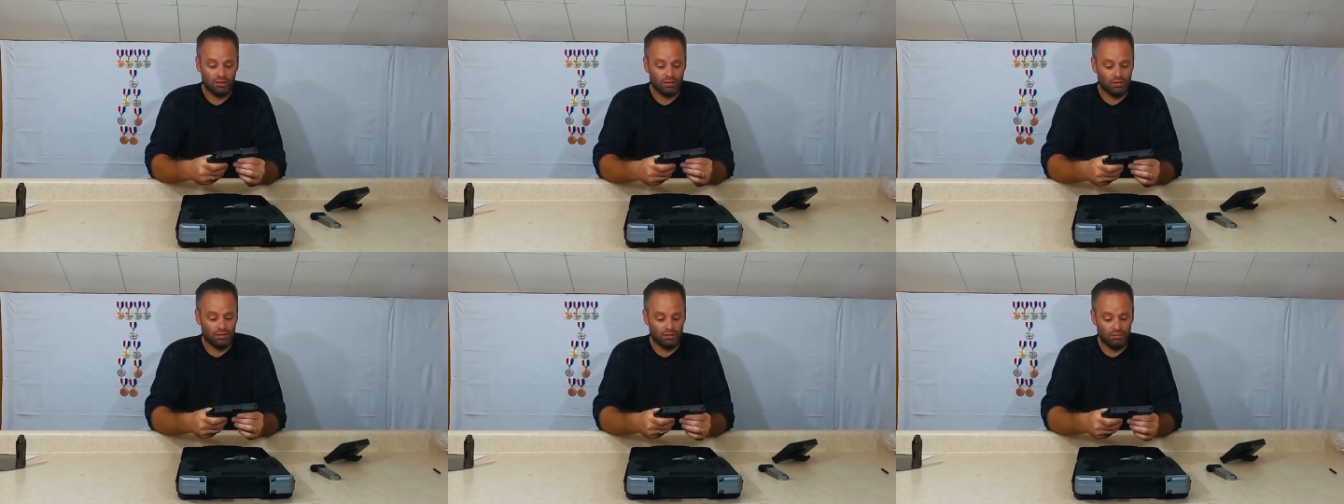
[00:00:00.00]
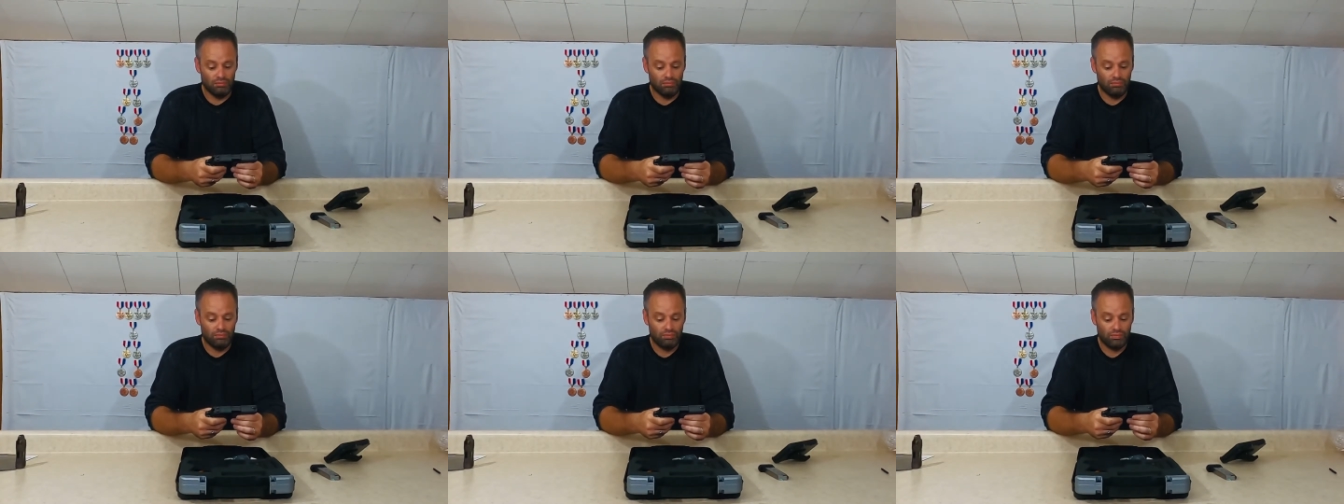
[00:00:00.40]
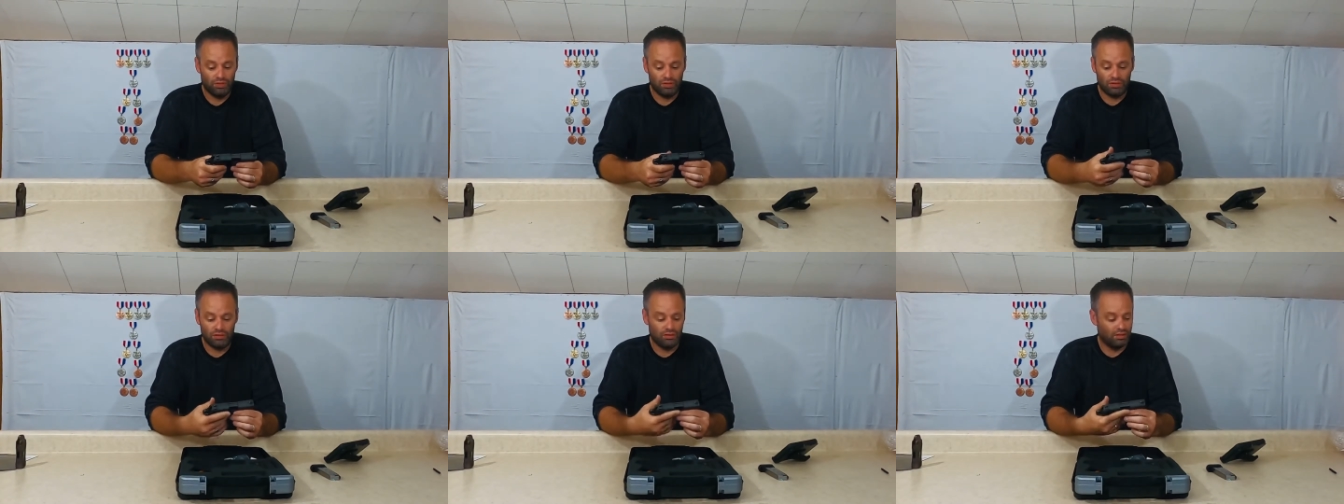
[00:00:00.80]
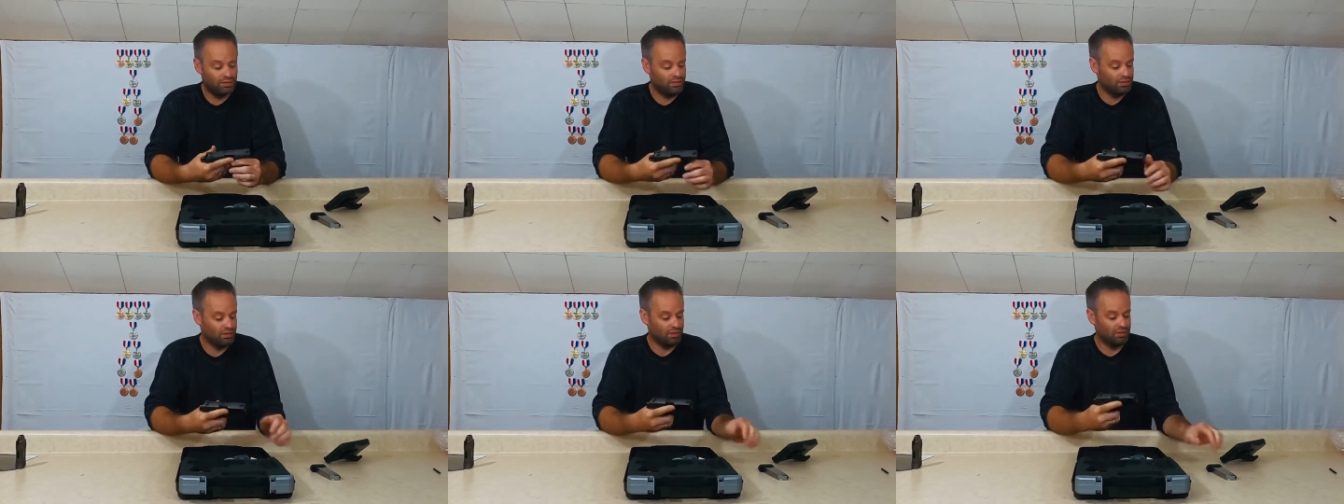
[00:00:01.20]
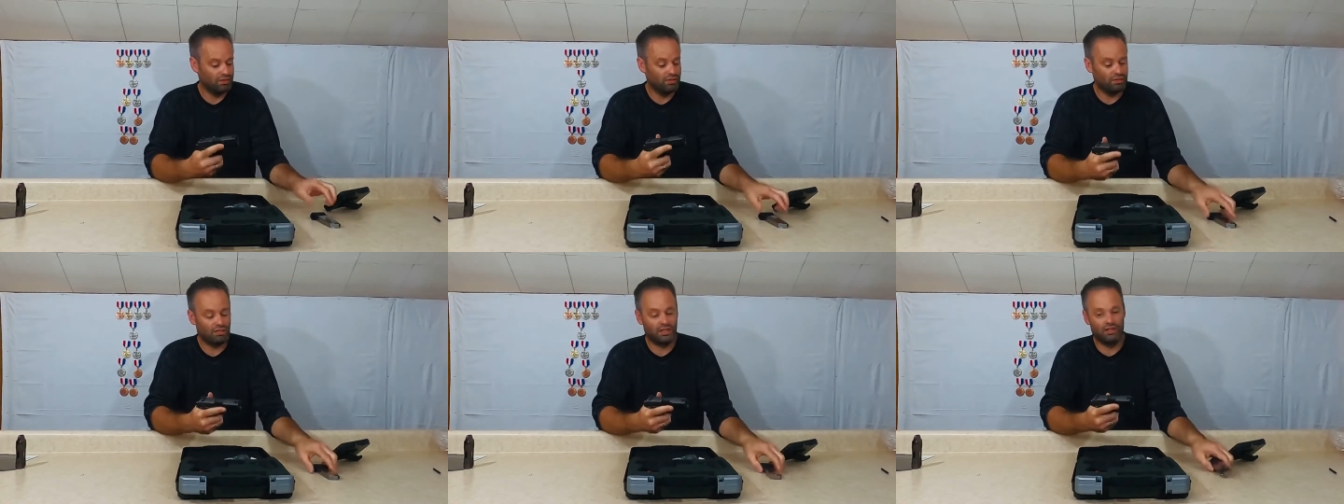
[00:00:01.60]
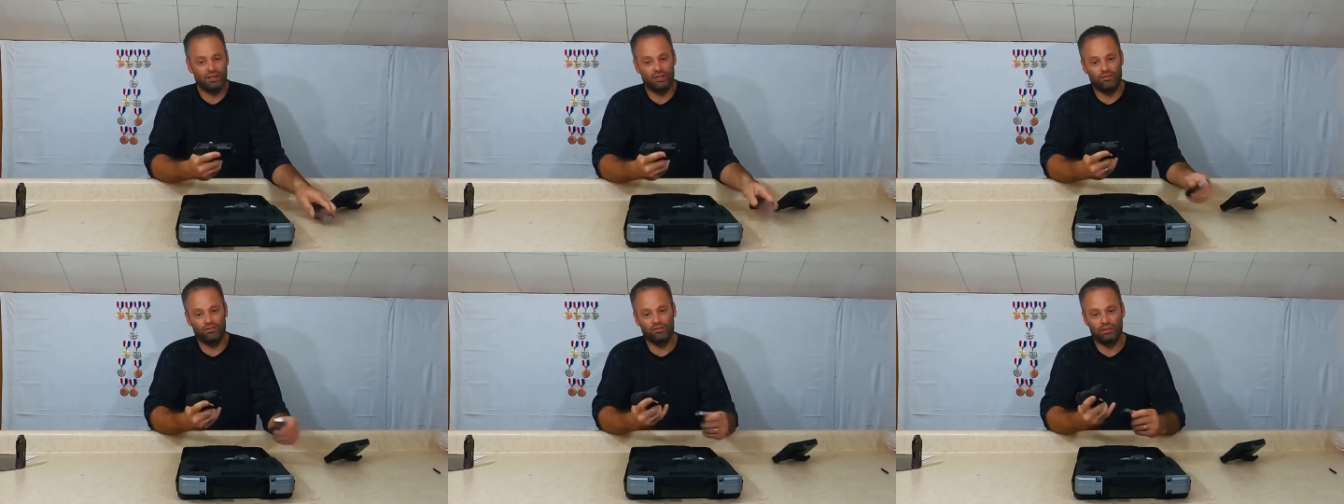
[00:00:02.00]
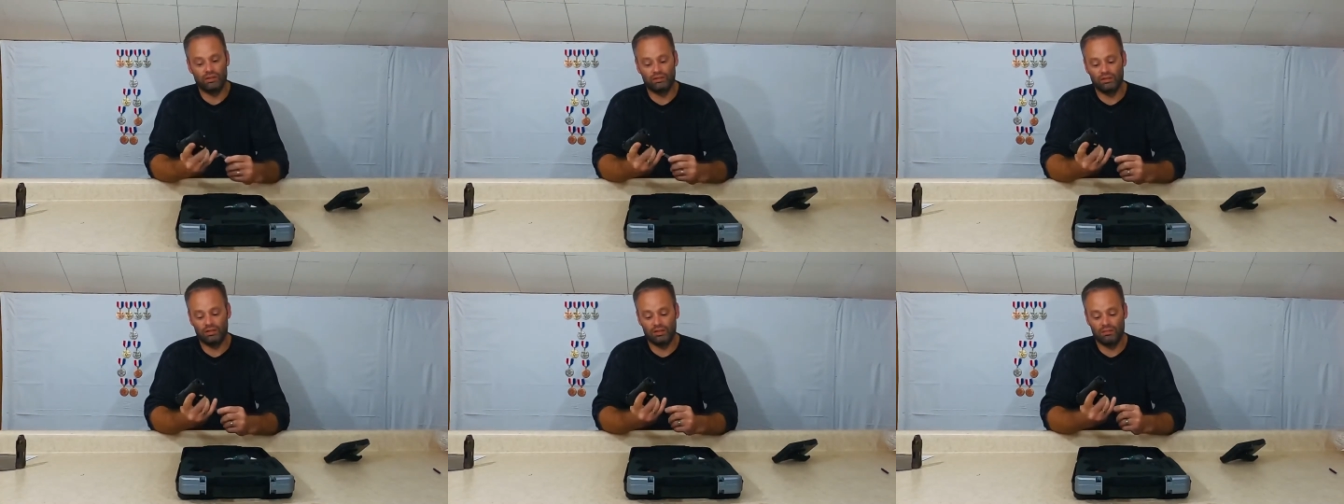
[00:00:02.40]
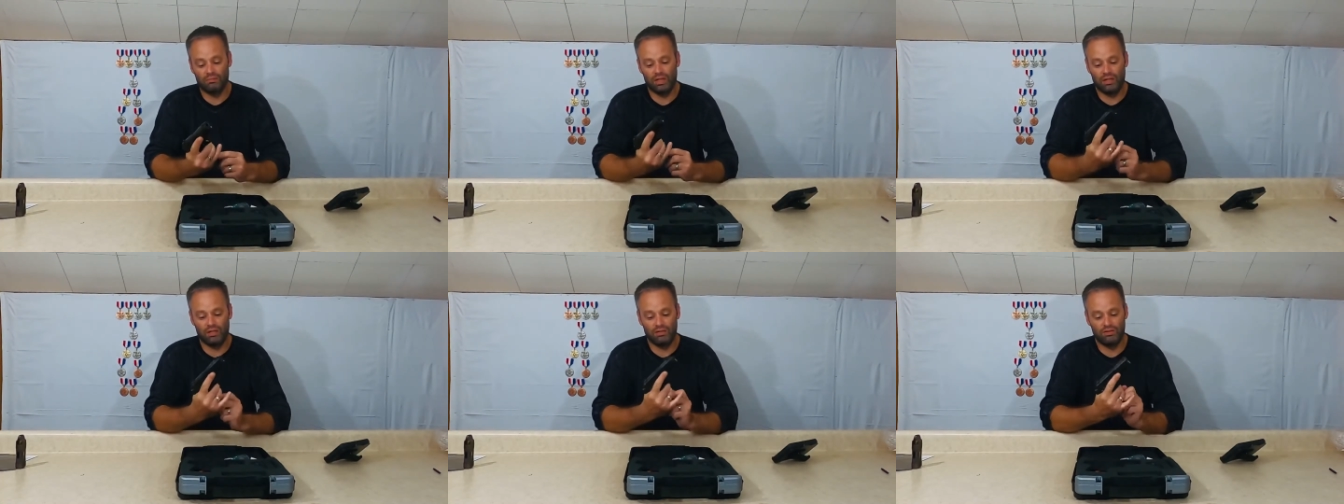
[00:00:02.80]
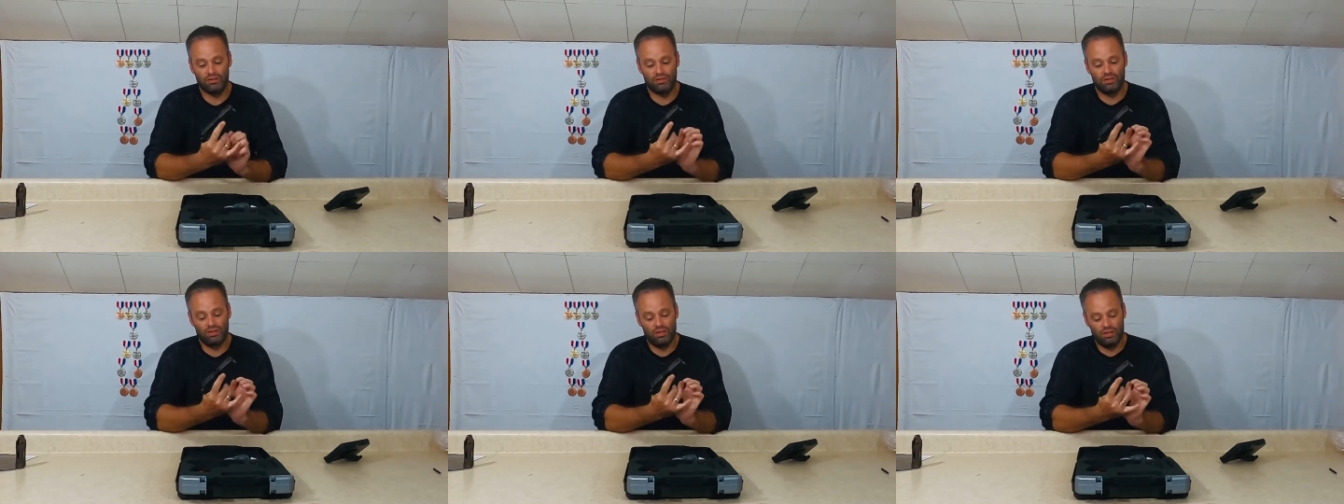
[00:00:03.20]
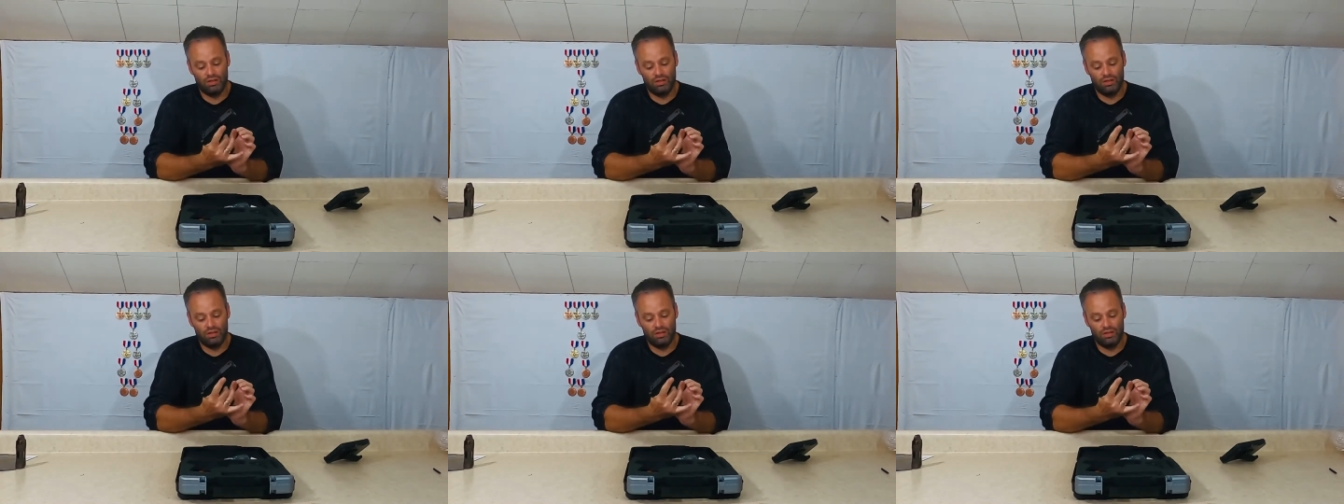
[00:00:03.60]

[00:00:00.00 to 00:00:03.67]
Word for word: Um, it's nice and light. It's enough weight to manage